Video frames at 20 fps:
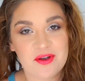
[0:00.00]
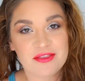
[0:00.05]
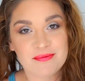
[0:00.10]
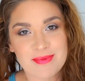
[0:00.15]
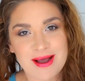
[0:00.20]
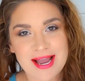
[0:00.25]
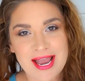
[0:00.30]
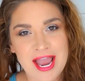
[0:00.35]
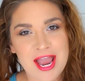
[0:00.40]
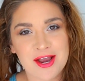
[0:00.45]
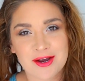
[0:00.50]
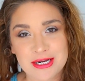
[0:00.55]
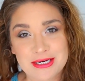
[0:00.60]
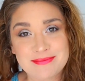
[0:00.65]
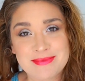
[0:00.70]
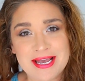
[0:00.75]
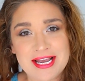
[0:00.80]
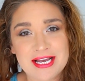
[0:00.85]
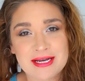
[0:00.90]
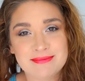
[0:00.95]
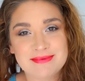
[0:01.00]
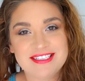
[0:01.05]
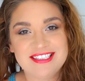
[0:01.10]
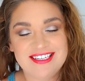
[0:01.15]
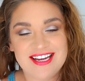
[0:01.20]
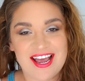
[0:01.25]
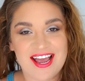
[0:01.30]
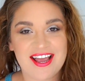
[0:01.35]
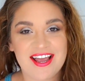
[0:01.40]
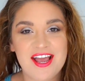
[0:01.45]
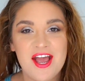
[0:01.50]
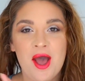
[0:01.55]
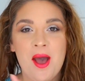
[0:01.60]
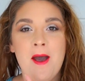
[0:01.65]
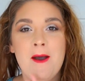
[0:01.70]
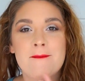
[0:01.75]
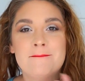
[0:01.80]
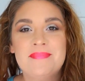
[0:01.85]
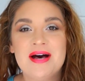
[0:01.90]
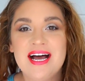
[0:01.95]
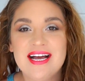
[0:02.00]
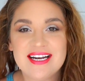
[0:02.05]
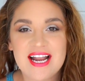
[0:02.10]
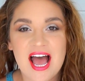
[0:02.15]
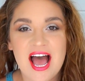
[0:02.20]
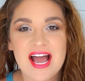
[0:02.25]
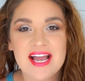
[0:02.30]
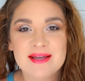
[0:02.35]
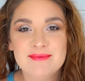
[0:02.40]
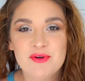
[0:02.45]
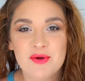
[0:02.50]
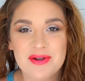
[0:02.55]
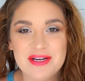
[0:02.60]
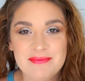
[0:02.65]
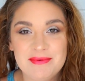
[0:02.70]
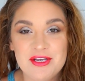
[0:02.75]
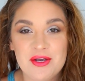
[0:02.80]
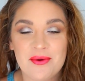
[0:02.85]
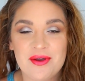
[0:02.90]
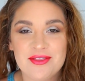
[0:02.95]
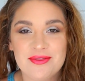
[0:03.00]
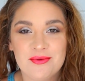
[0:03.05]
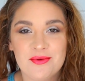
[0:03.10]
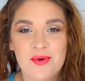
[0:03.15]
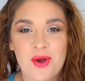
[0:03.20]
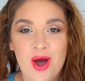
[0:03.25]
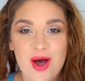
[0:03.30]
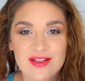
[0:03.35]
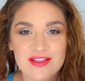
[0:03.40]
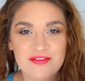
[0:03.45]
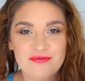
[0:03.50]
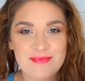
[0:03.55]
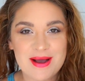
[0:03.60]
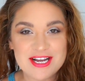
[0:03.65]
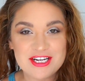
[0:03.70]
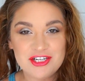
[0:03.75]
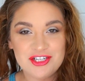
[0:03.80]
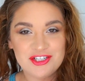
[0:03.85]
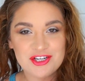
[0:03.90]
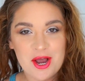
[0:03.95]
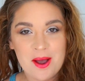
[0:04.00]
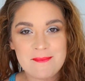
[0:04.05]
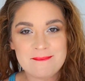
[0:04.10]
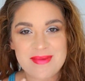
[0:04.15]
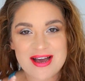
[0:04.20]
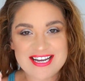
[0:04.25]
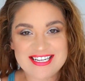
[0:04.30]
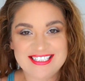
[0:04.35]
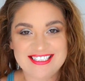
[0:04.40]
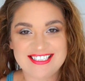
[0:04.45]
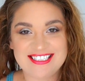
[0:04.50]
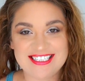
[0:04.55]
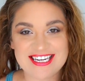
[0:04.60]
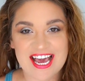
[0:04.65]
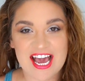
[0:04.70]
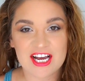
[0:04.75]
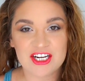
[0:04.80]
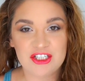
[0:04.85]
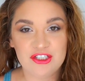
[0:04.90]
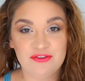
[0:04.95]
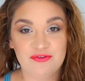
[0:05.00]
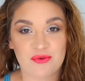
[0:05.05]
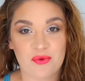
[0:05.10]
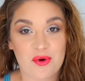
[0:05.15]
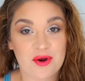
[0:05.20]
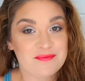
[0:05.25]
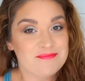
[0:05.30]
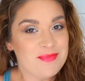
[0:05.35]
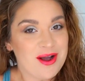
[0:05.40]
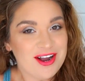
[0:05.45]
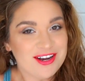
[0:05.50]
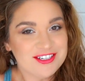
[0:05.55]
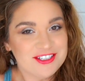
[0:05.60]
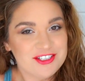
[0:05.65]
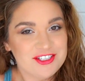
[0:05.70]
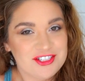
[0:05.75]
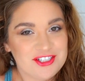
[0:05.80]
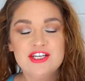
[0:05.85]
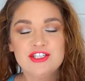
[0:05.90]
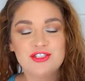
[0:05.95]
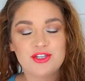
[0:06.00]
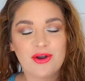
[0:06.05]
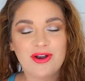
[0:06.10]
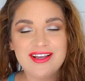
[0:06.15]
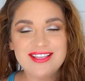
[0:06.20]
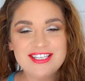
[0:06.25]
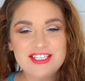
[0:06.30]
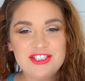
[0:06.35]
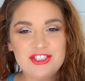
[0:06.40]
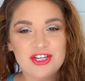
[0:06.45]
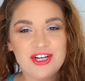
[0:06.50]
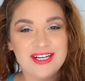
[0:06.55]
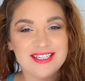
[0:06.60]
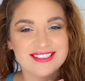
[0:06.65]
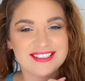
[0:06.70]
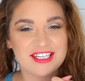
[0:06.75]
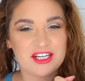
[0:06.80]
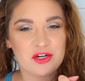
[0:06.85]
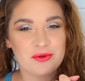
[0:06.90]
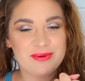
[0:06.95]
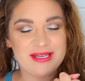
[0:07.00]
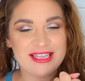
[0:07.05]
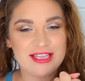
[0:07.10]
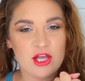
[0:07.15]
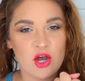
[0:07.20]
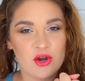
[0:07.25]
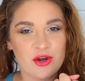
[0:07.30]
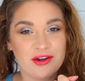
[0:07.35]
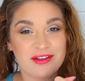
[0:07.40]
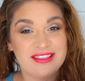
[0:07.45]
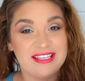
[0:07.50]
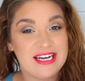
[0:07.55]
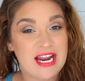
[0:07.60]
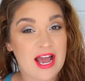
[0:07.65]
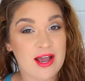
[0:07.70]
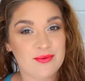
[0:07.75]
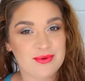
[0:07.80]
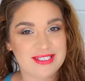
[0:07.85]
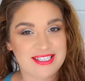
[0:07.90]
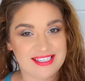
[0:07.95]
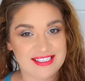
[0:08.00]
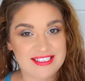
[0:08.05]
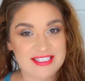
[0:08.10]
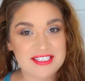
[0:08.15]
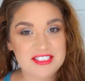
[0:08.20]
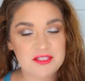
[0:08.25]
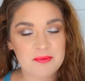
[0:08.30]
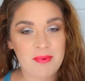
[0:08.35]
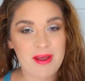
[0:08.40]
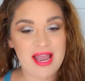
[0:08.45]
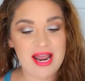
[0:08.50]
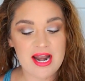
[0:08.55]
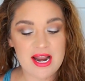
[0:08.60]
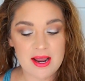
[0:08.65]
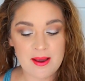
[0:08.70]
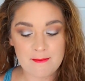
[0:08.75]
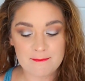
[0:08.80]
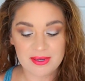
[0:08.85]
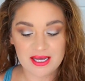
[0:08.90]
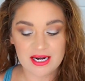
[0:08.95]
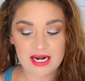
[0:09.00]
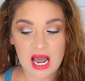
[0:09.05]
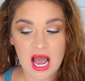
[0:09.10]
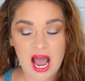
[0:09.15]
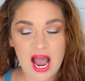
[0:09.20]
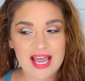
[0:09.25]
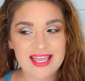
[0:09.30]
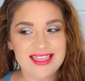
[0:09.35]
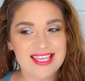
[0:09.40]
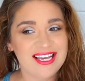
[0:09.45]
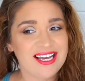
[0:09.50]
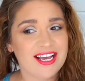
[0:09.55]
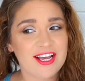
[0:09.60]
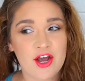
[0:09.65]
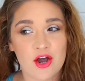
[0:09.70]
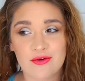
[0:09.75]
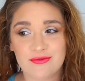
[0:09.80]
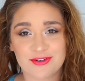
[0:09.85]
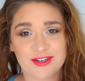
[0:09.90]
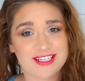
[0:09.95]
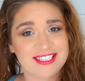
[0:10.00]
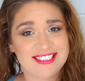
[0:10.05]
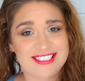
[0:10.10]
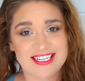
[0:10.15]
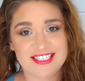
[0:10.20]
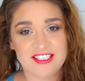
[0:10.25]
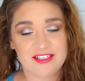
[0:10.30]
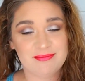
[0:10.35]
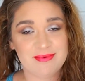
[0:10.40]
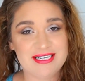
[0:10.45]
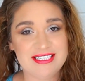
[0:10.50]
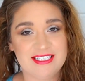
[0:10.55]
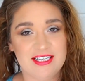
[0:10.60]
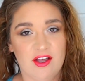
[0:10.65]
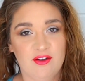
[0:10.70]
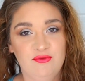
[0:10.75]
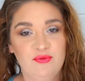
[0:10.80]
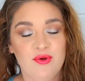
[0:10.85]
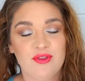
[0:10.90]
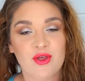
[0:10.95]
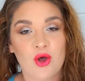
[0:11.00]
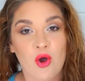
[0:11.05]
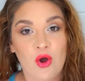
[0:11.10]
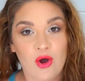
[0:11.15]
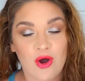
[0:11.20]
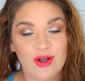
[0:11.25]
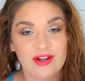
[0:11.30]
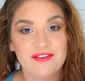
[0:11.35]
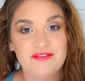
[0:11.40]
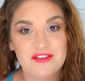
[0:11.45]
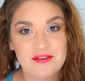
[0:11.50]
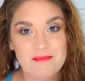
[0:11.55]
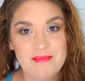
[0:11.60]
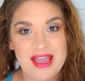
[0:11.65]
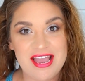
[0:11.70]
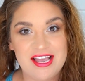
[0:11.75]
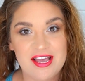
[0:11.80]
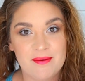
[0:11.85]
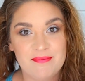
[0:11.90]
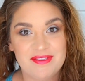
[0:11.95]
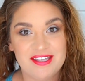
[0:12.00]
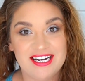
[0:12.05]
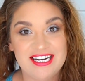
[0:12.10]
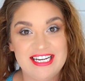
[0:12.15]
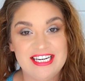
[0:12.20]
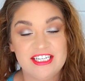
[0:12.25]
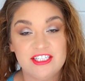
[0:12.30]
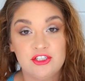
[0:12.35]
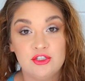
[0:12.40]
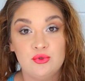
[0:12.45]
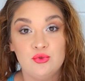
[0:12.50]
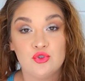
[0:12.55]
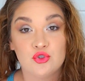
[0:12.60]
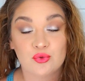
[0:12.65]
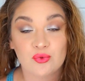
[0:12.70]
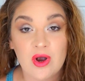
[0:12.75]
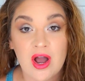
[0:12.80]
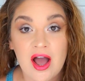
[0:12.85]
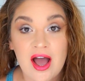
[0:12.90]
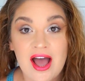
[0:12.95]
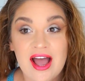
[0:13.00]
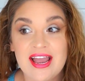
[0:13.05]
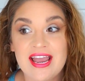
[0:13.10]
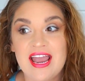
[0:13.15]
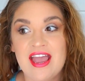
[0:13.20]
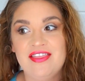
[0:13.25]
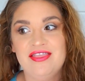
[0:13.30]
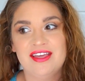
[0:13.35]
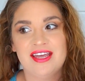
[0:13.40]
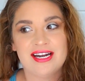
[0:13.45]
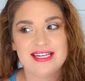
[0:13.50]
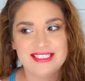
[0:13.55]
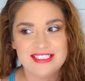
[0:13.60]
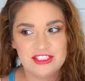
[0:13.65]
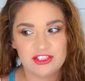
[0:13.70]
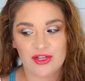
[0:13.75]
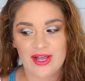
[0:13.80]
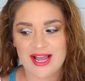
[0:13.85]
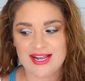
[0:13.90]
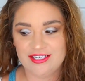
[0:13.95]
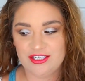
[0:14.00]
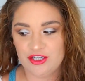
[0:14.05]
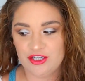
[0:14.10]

my hair and makeup today, but I am going to be going through all of my Shop My Stash for March. Sorry this took a little bit longer than I was anticipating, but I think I overextended myself with all of the makeup that I needed to try, and then I still had,